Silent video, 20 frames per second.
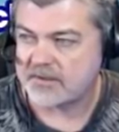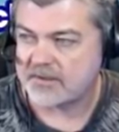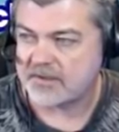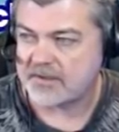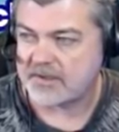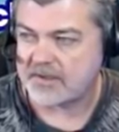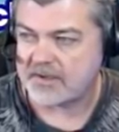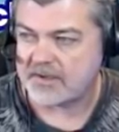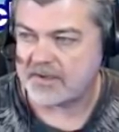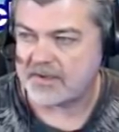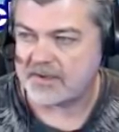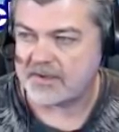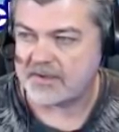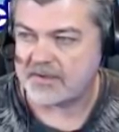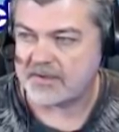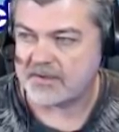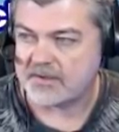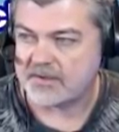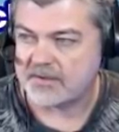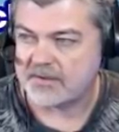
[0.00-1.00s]

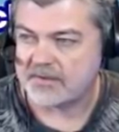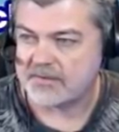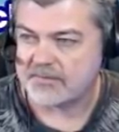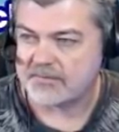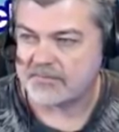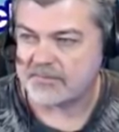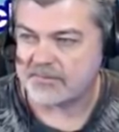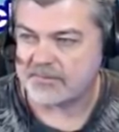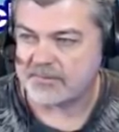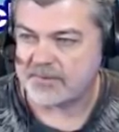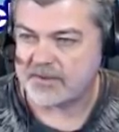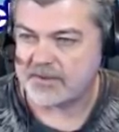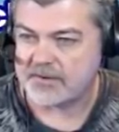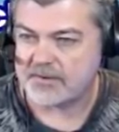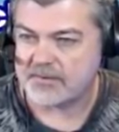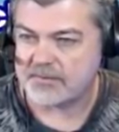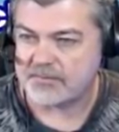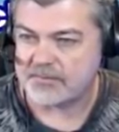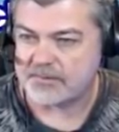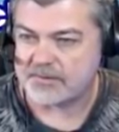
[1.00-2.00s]
and from
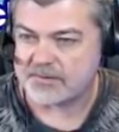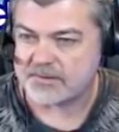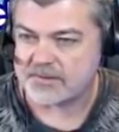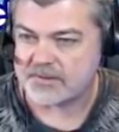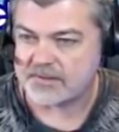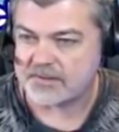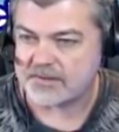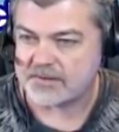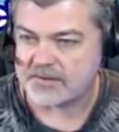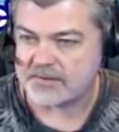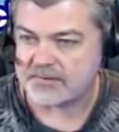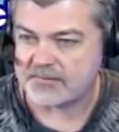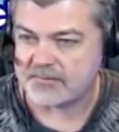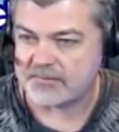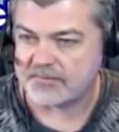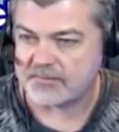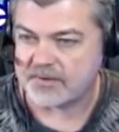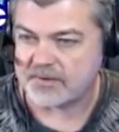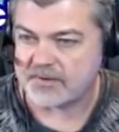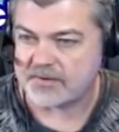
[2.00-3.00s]
there we see that
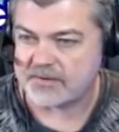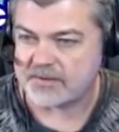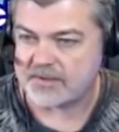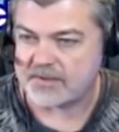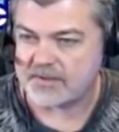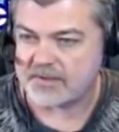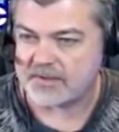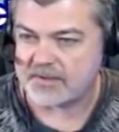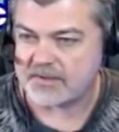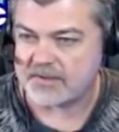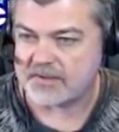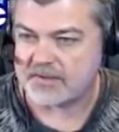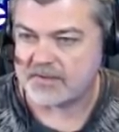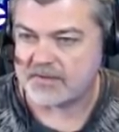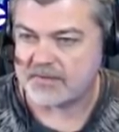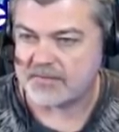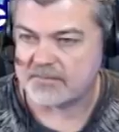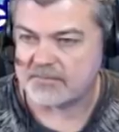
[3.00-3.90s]
we've got a